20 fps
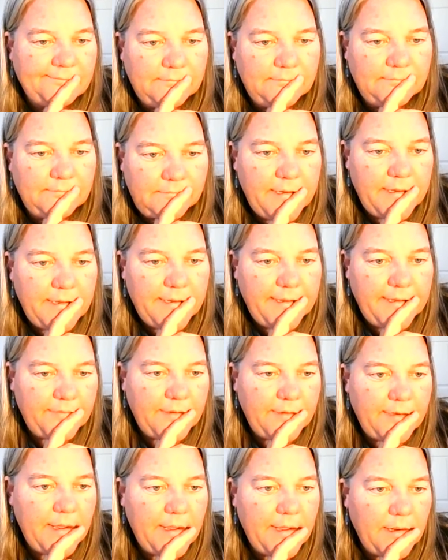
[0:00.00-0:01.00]
You have
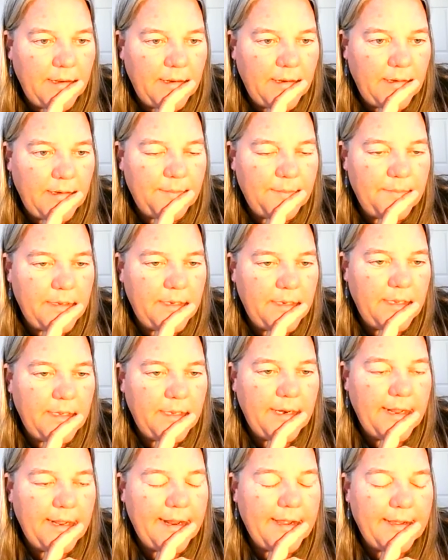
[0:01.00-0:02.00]
a minute and a
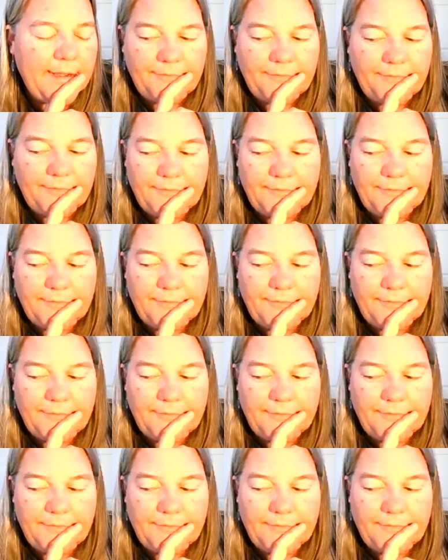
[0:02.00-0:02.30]
half.